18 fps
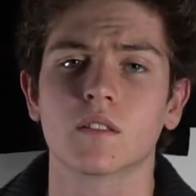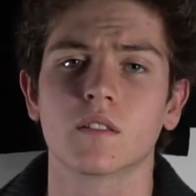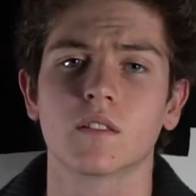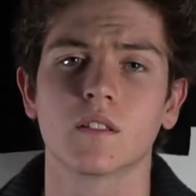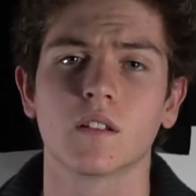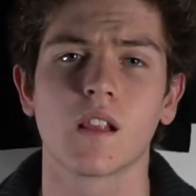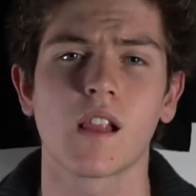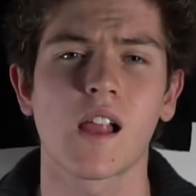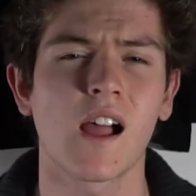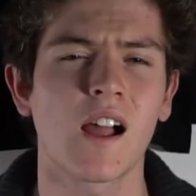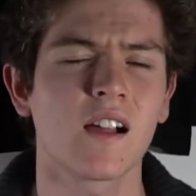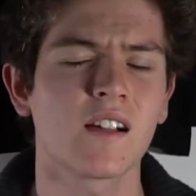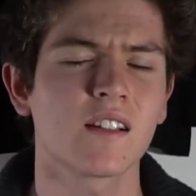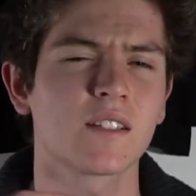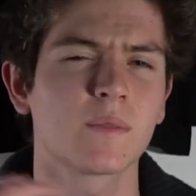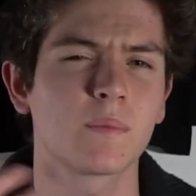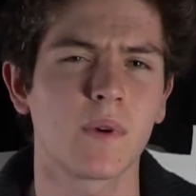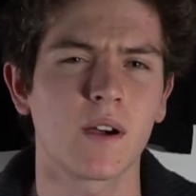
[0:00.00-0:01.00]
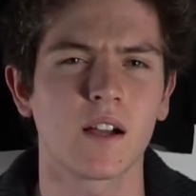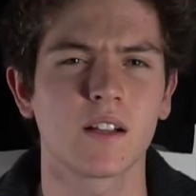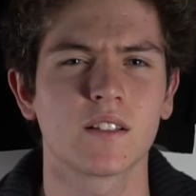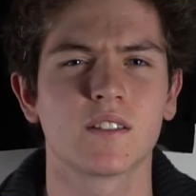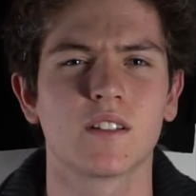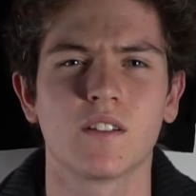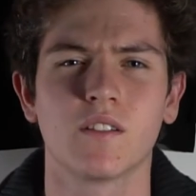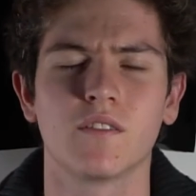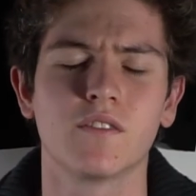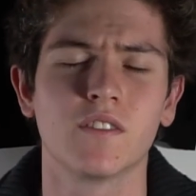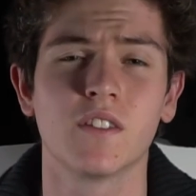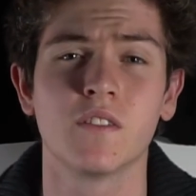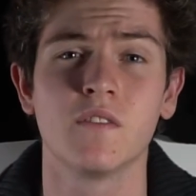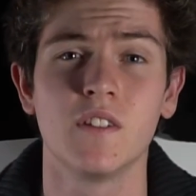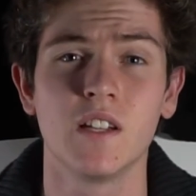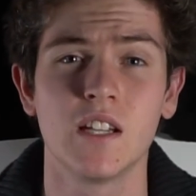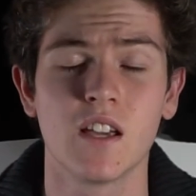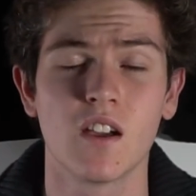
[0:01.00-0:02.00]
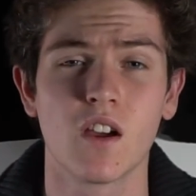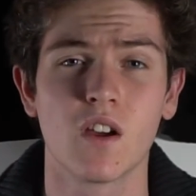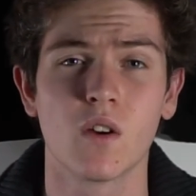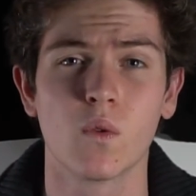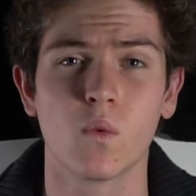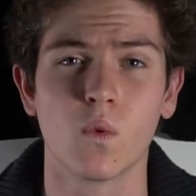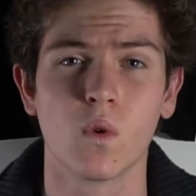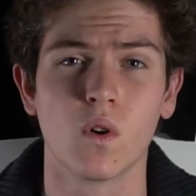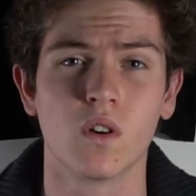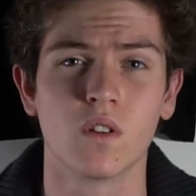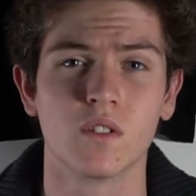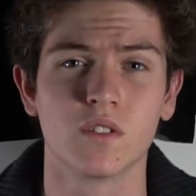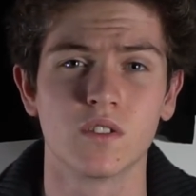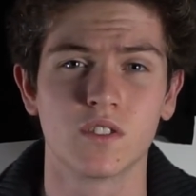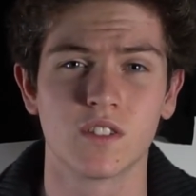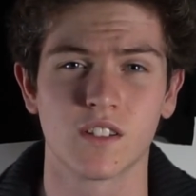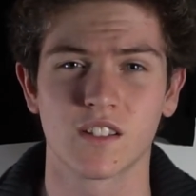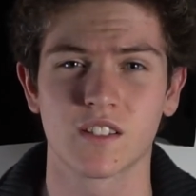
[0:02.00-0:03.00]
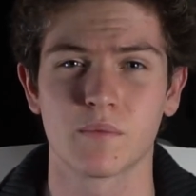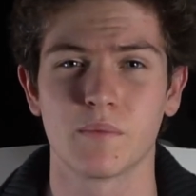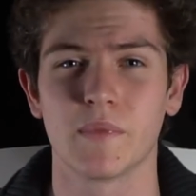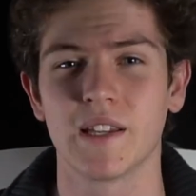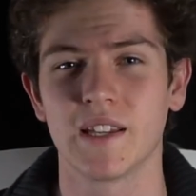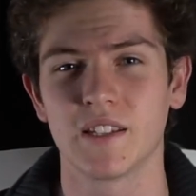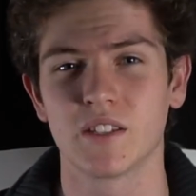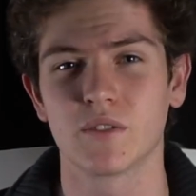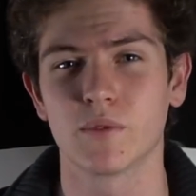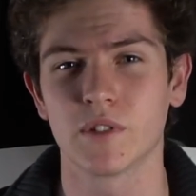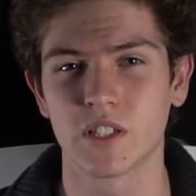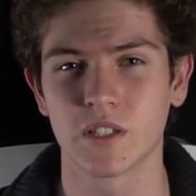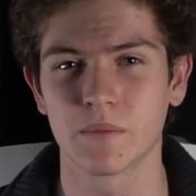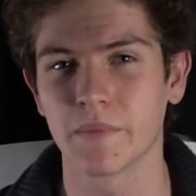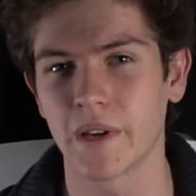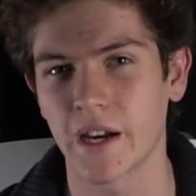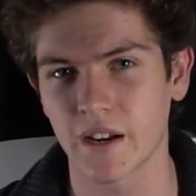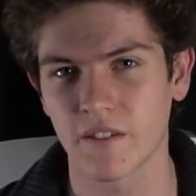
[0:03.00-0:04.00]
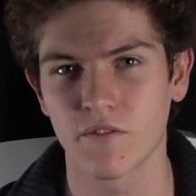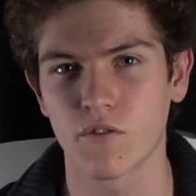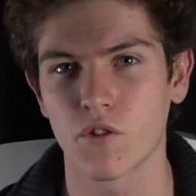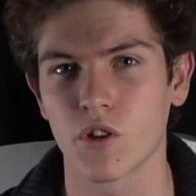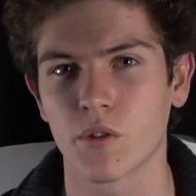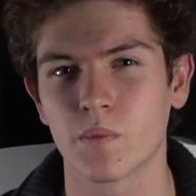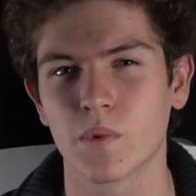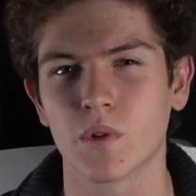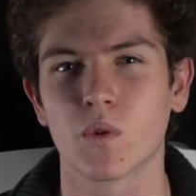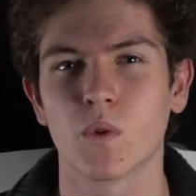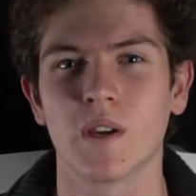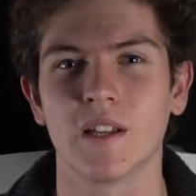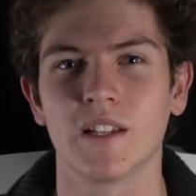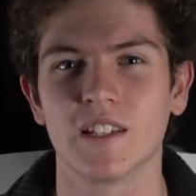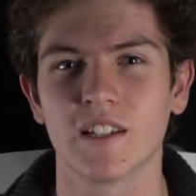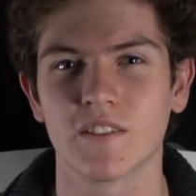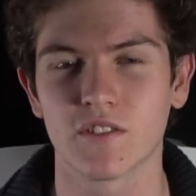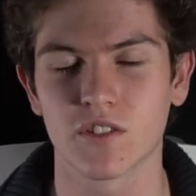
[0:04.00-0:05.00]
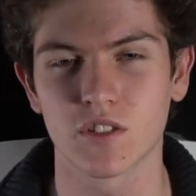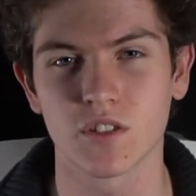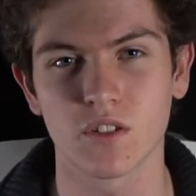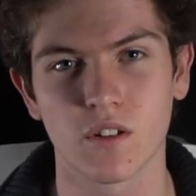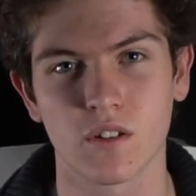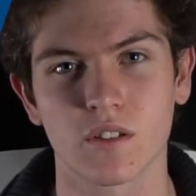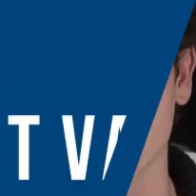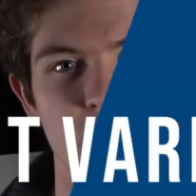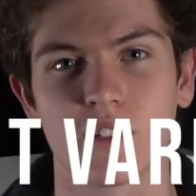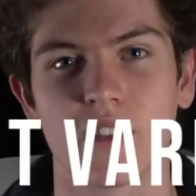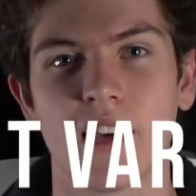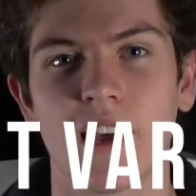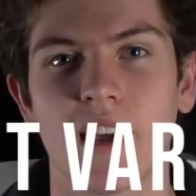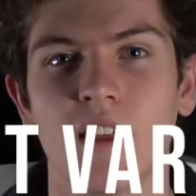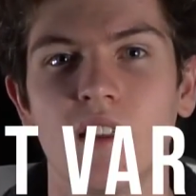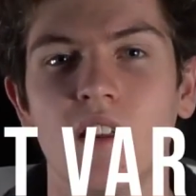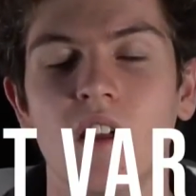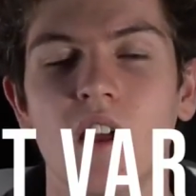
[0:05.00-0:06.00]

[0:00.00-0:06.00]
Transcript: The last part of the video was just me switching back and forth between different shots that